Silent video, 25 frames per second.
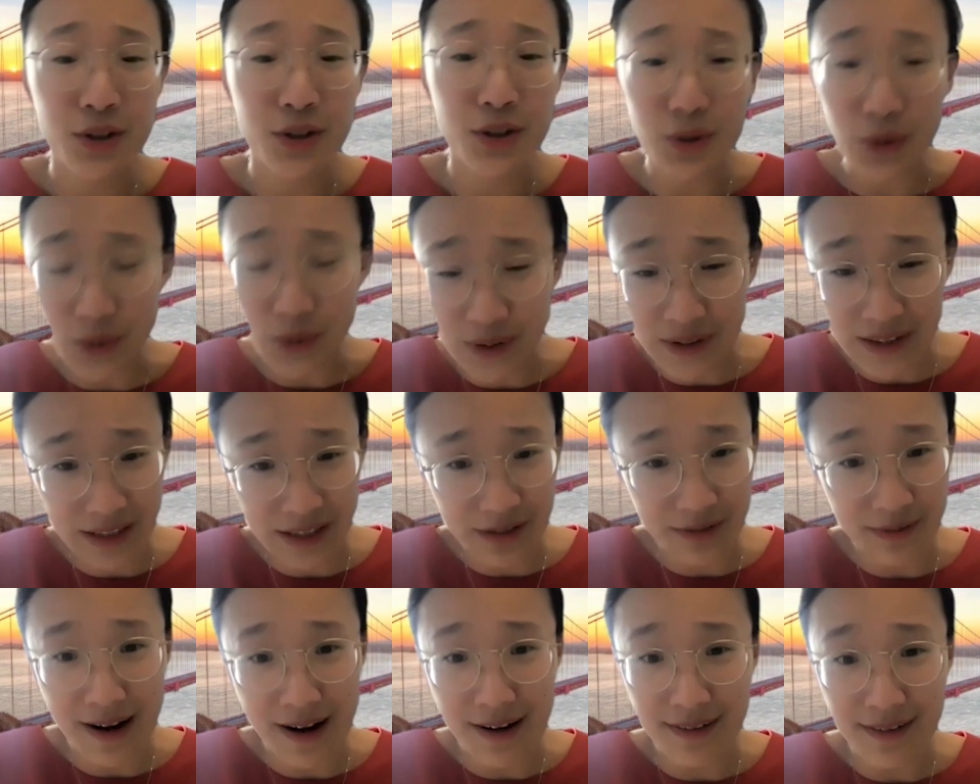Googling
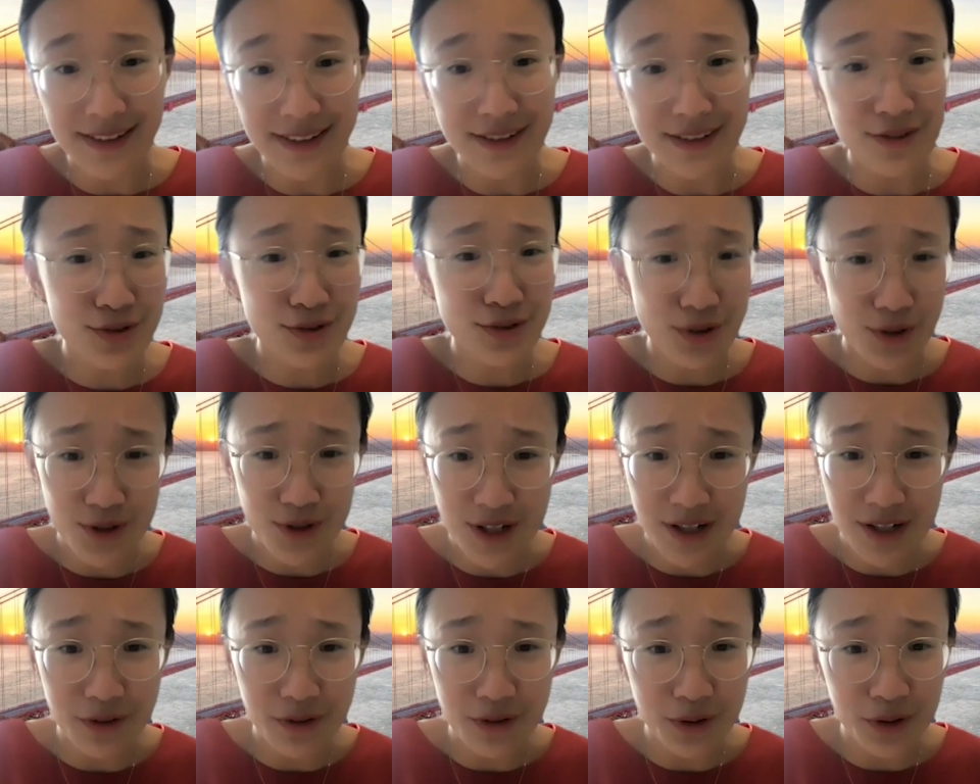around and
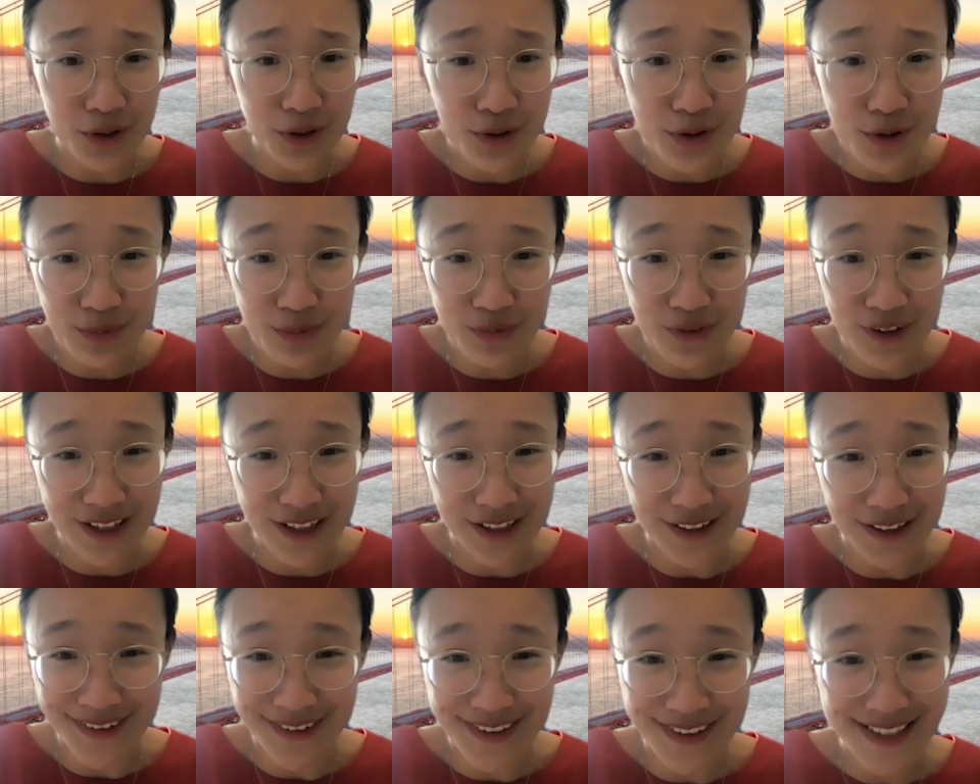searching for YouTube
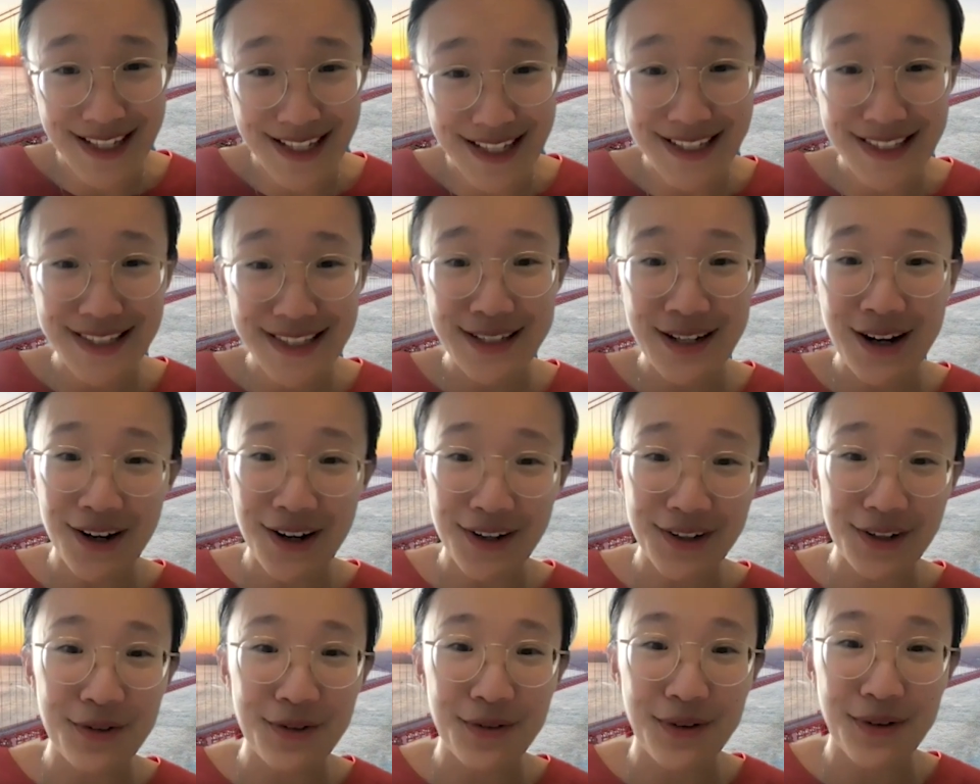videos, that's
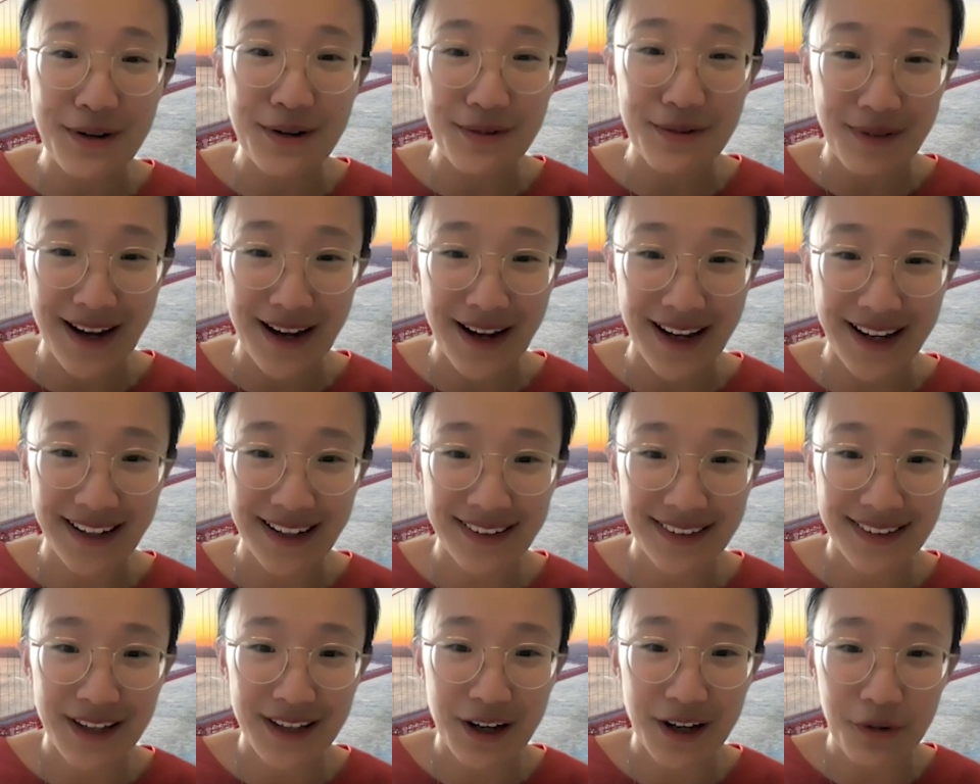not a great
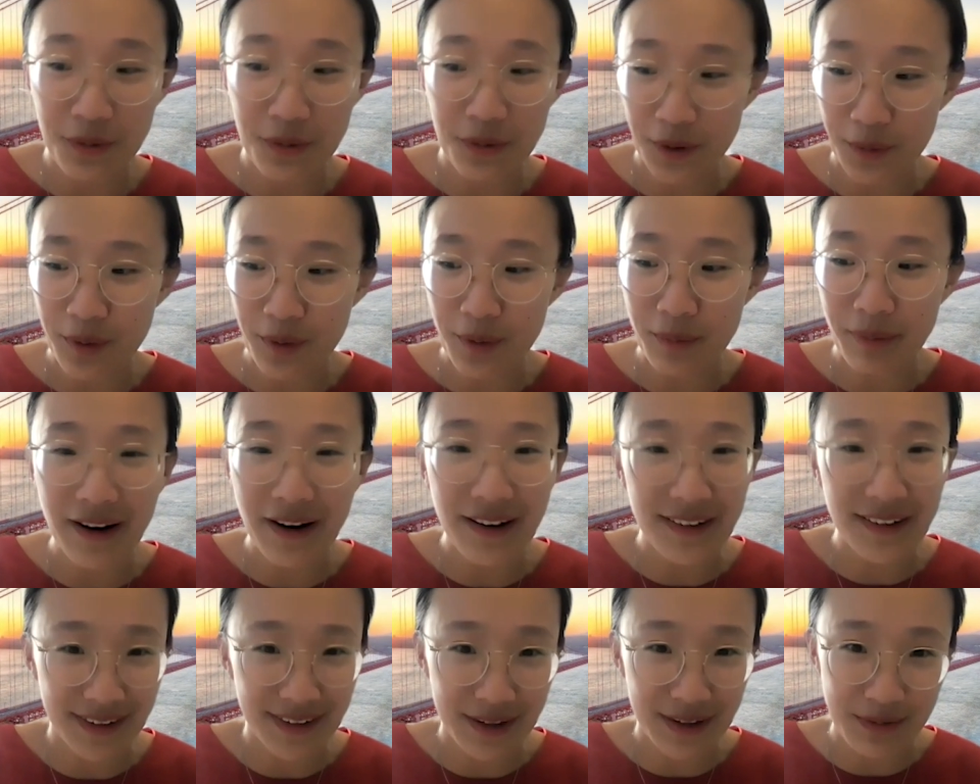way that we're
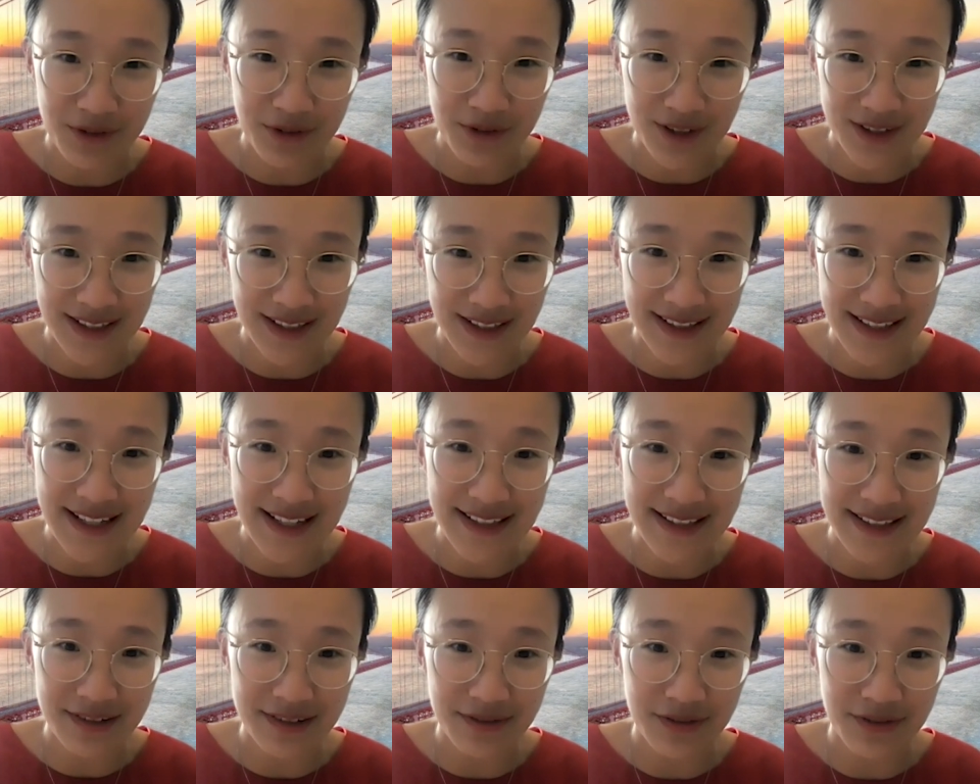preparing them for
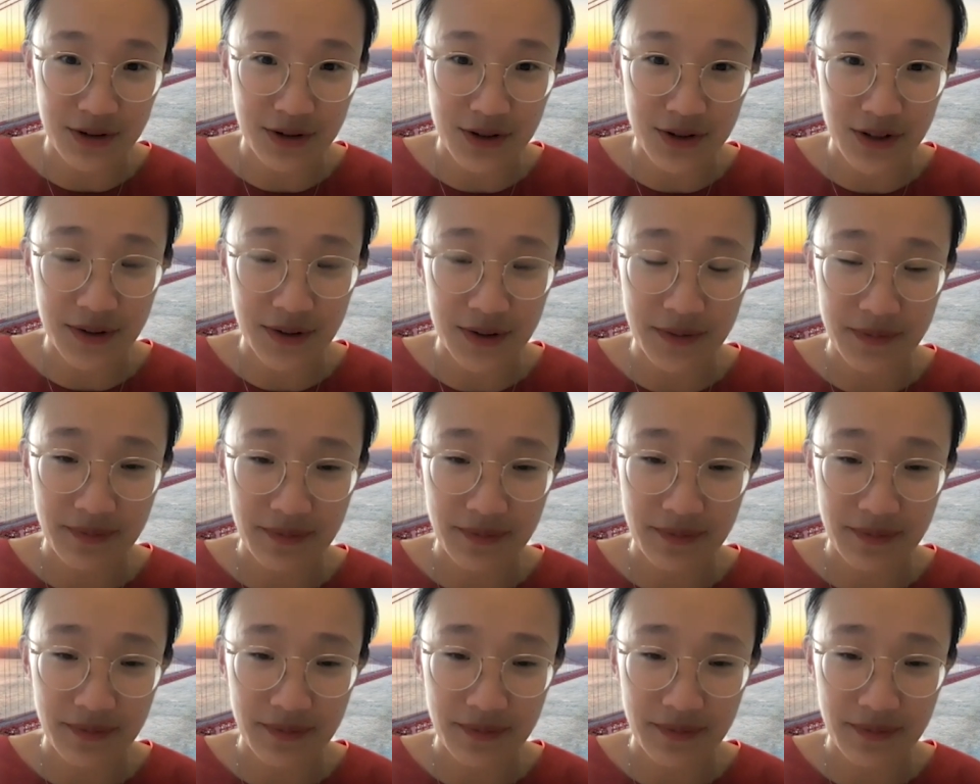success in the future.